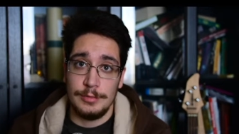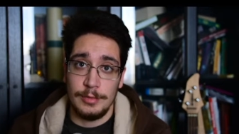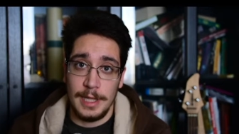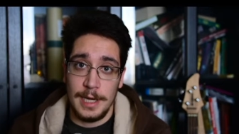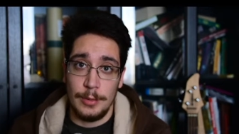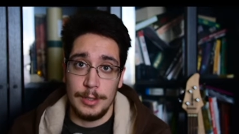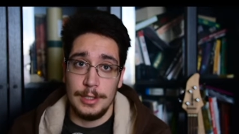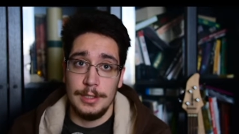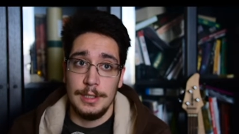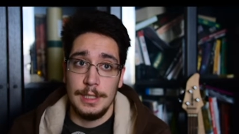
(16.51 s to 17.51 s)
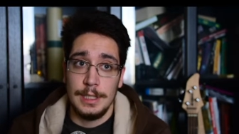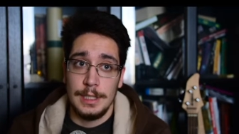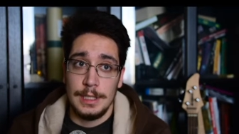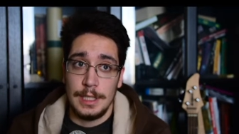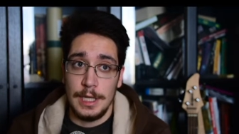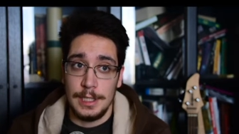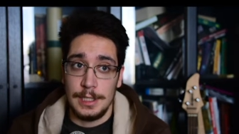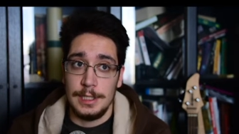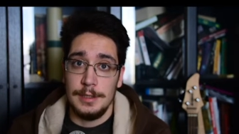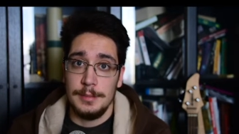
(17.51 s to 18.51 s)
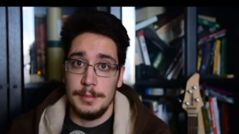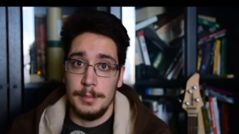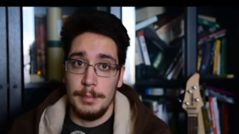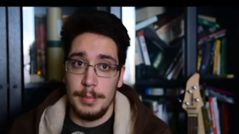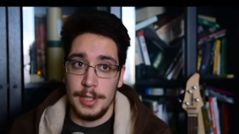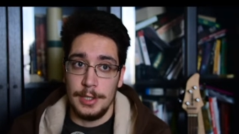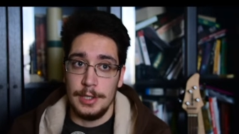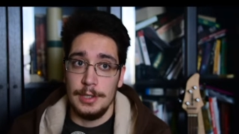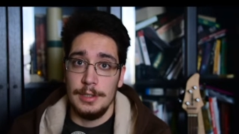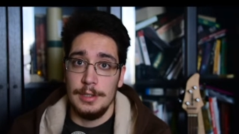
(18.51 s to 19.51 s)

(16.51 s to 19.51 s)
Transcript: flour, honey, butter,